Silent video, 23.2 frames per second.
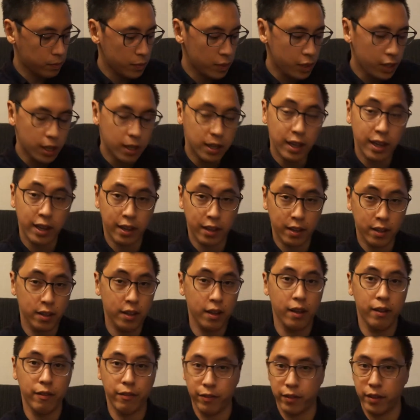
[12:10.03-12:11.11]
like,
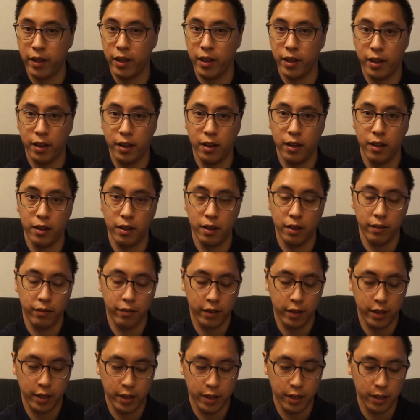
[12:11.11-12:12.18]
if
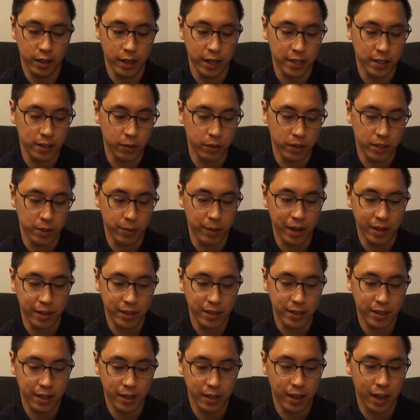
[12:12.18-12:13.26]
the lesson was about
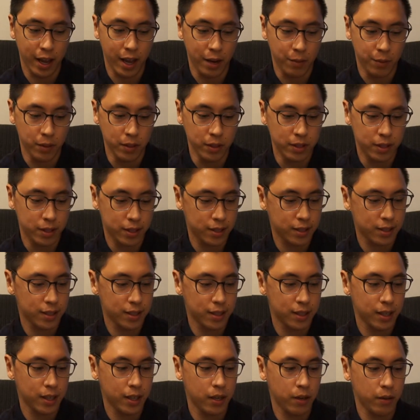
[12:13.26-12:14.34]
animals,
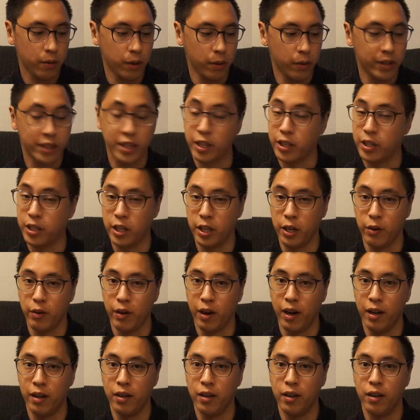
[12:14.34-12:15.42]
we would continue
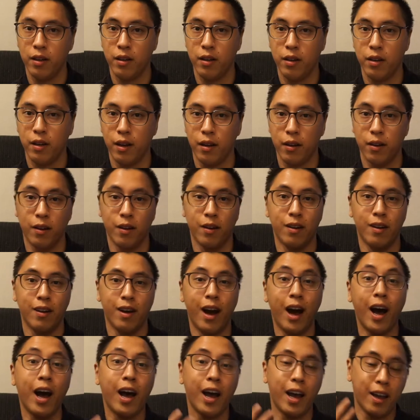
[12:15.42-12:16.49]
on, or
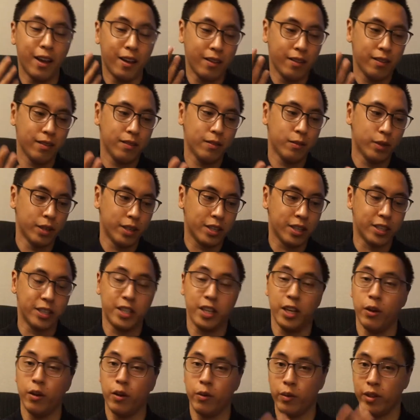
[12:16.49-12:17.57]
I would continue
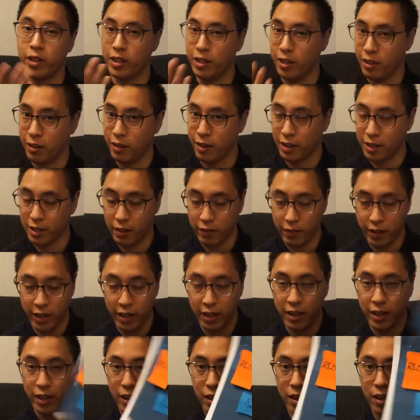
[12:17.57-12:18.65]
on with another activity.
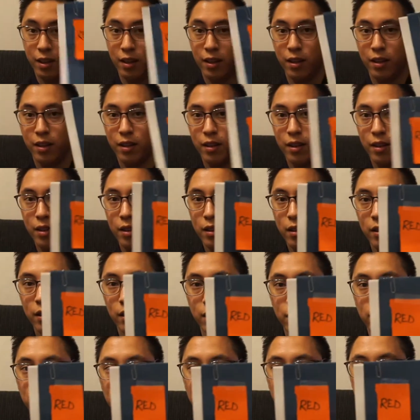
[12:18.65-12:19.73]

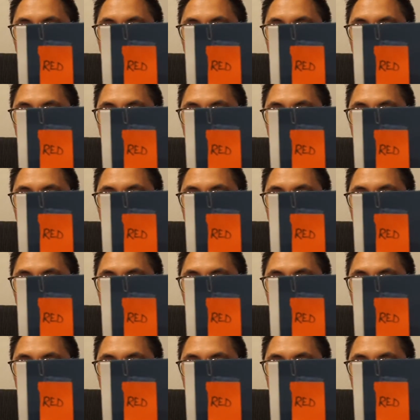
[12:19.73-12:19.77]
This is